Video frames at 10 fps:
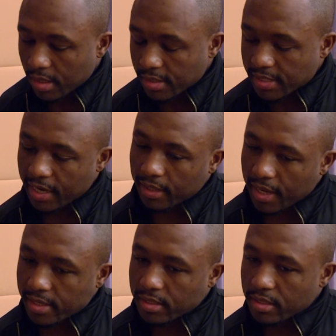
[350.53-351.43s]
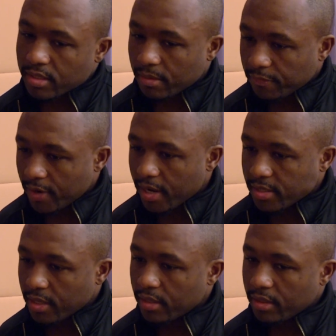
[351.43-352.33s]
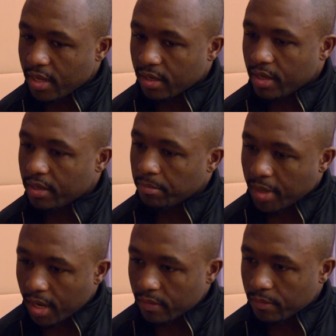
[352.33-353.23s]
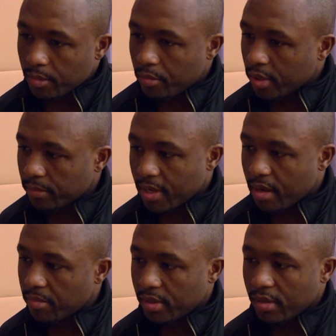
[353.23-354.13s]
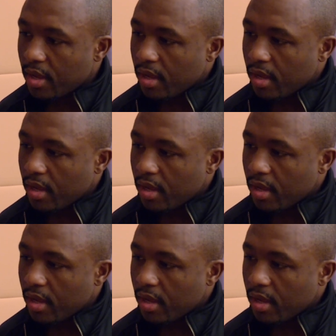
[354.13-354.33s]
psychologically, some fighters they can it, it, can bother them and bring them down, but